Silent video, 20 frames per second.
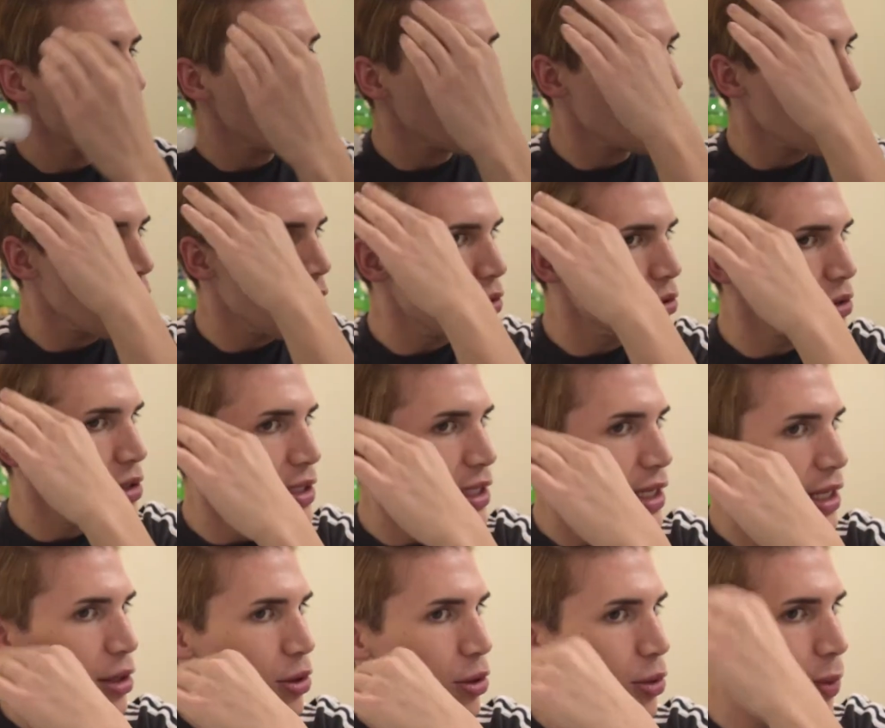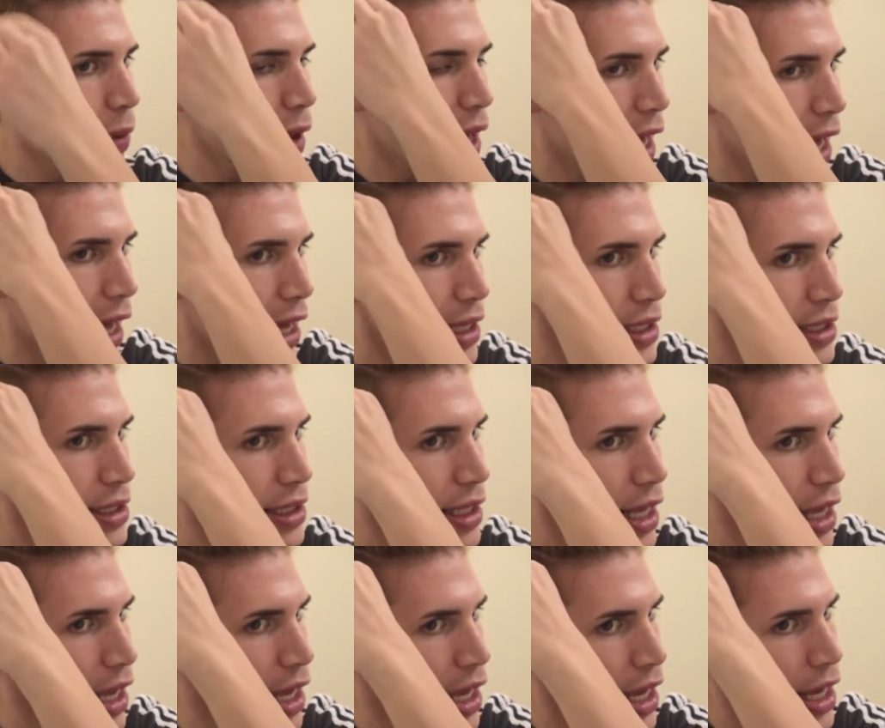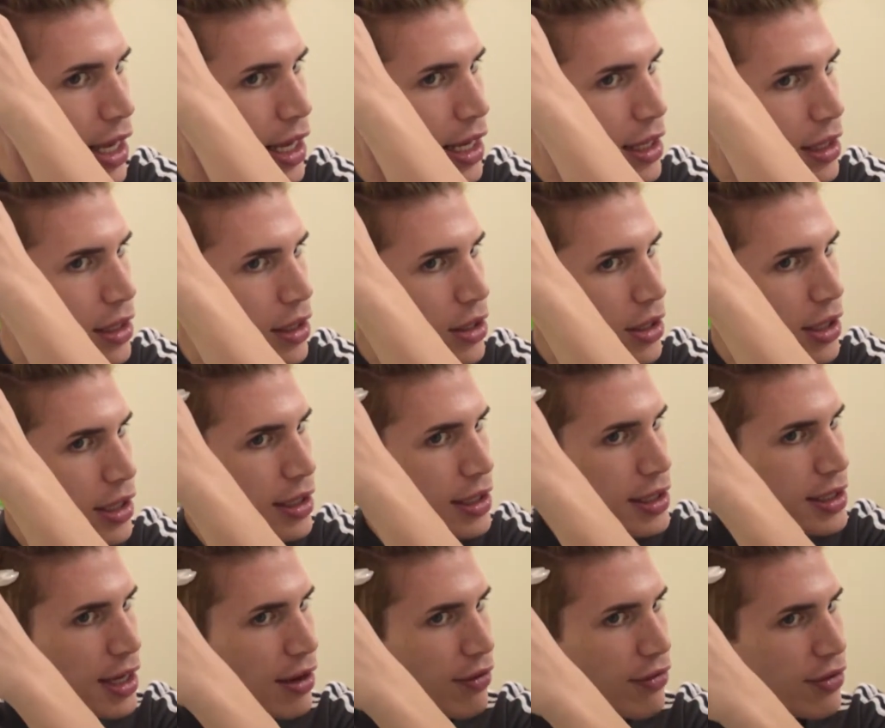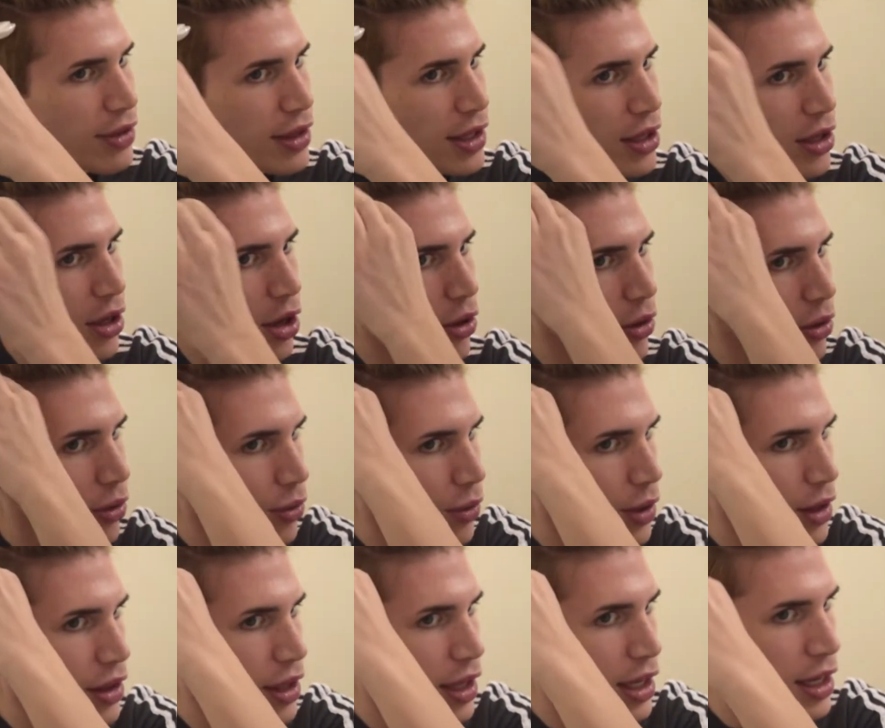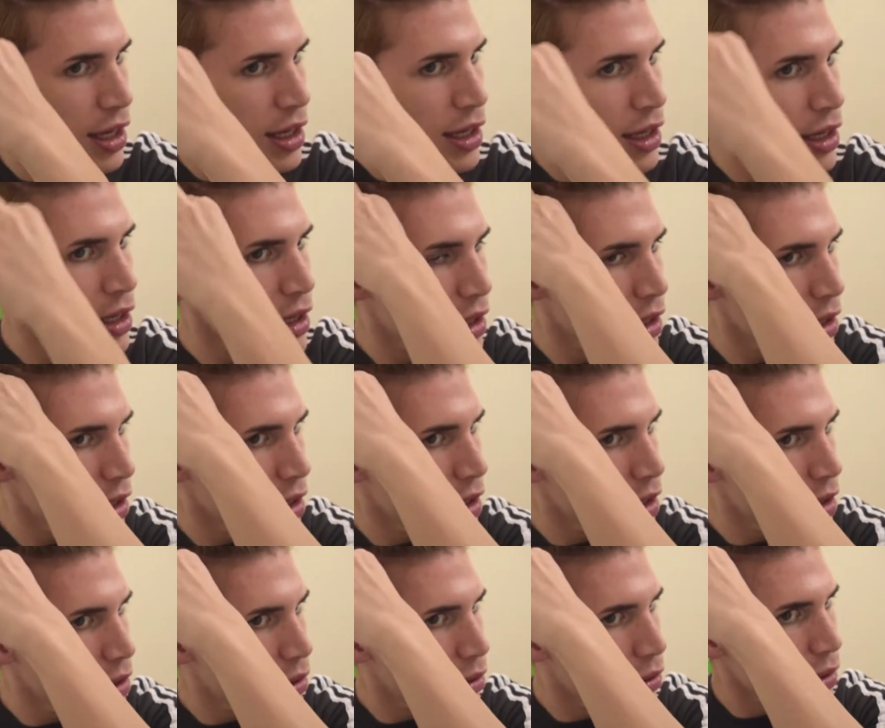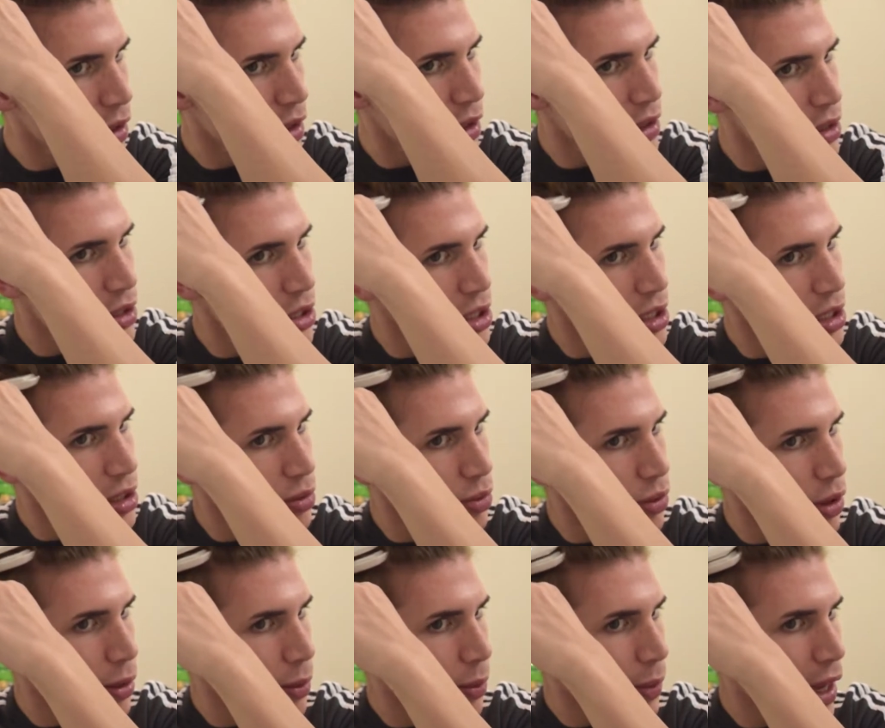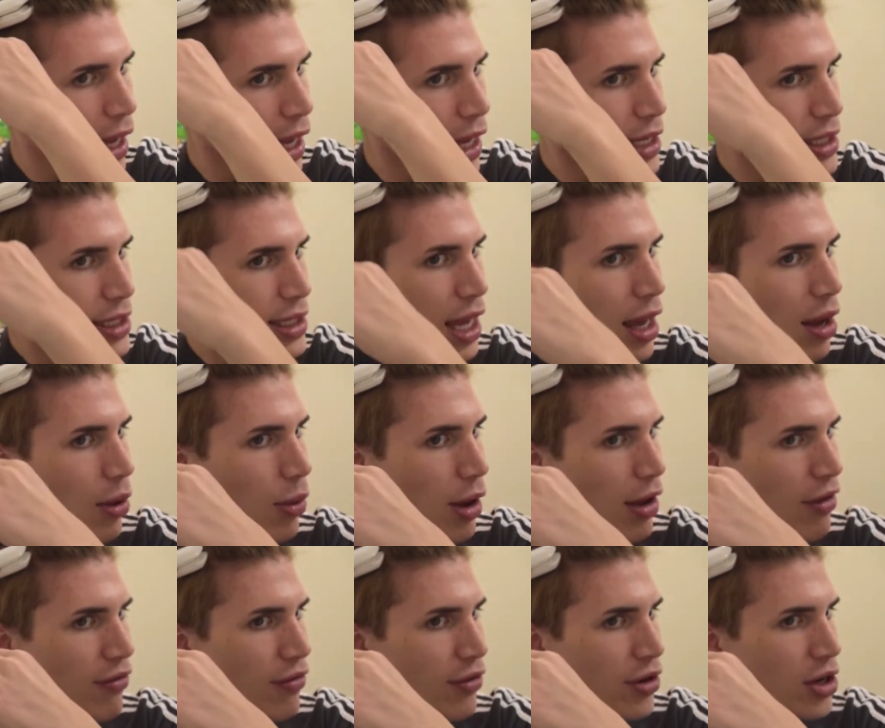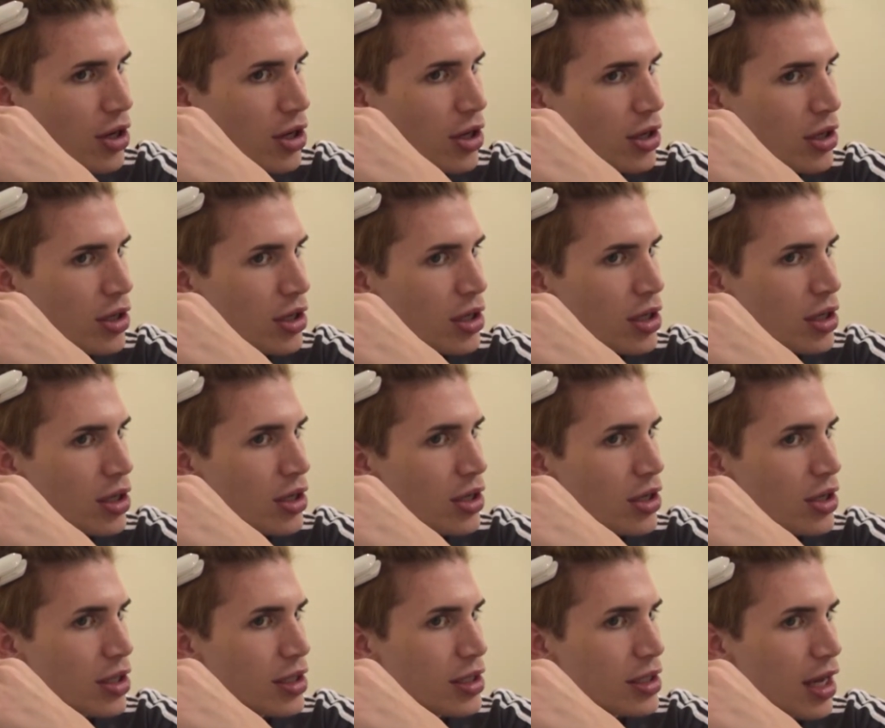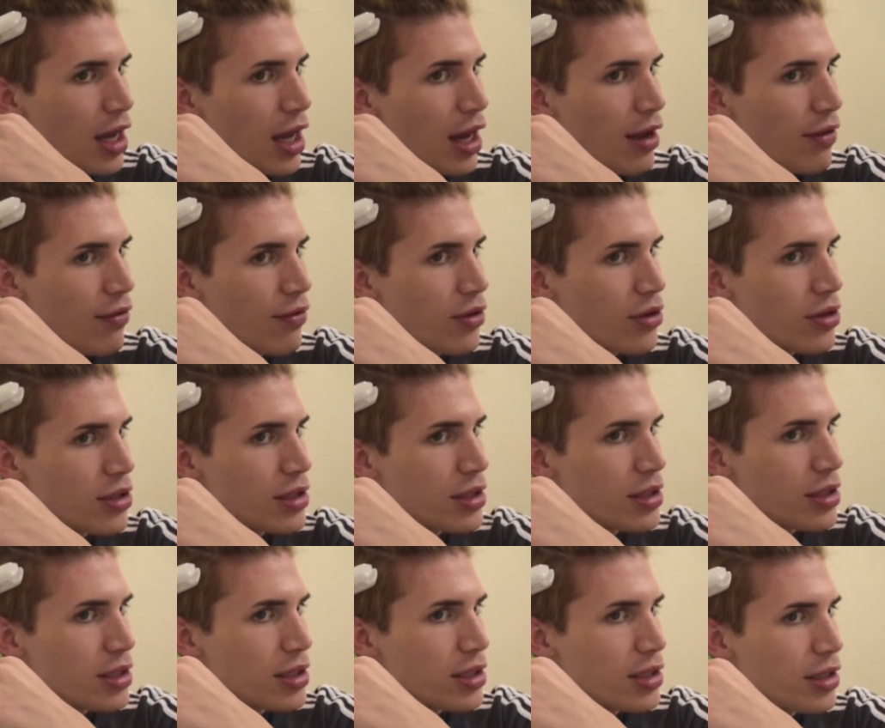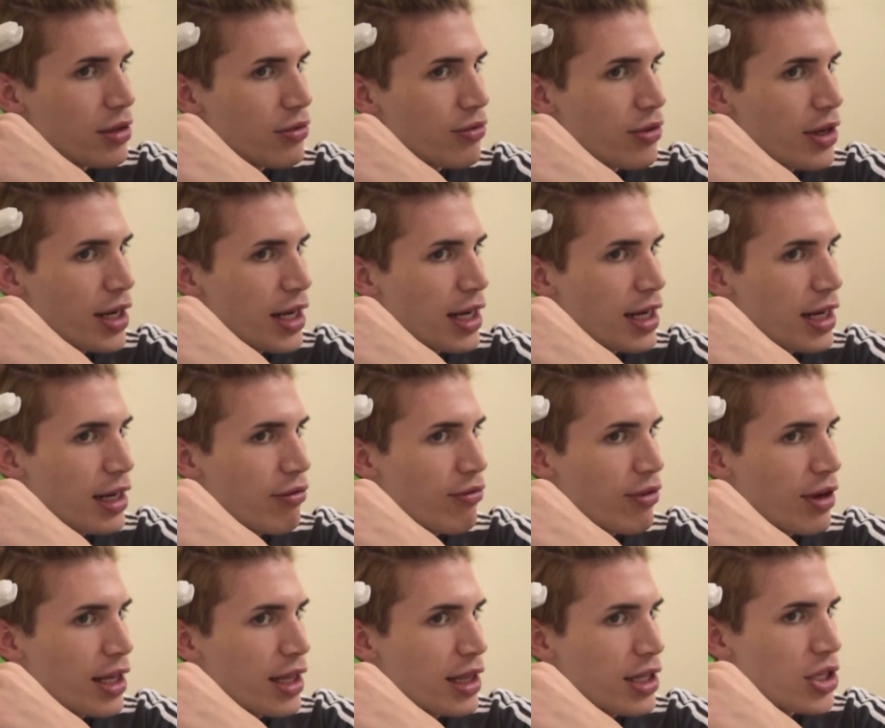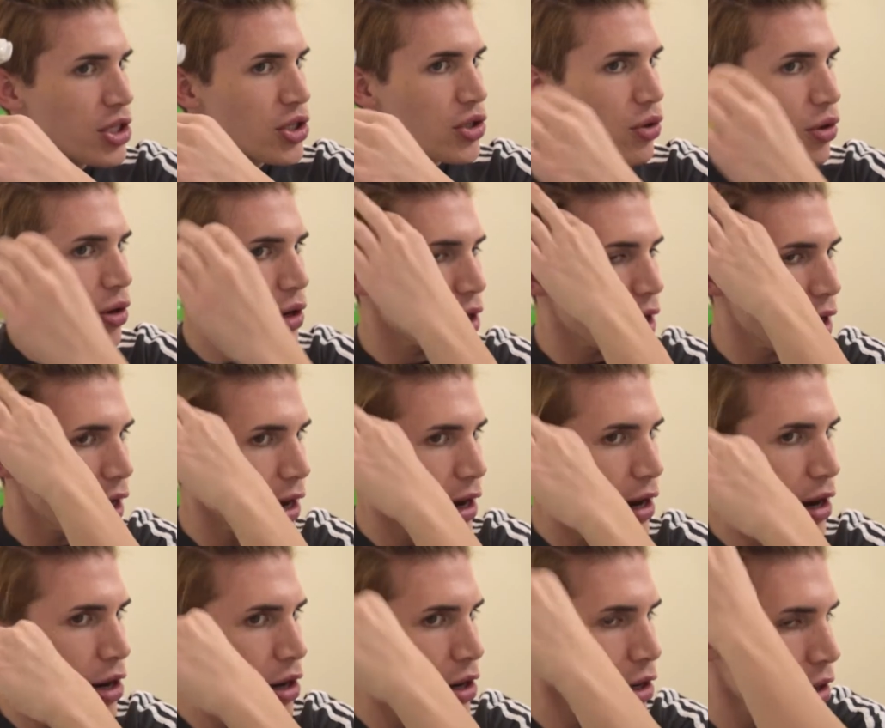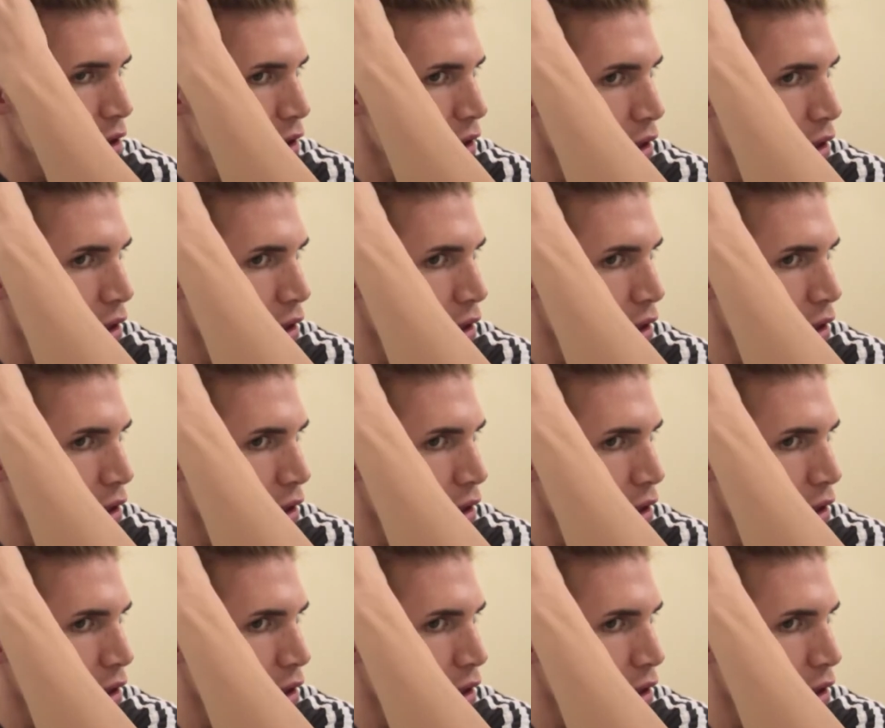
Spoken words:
one's called SinglePass, and you can definitely go with it with just one pass. However, because I've got really short hair,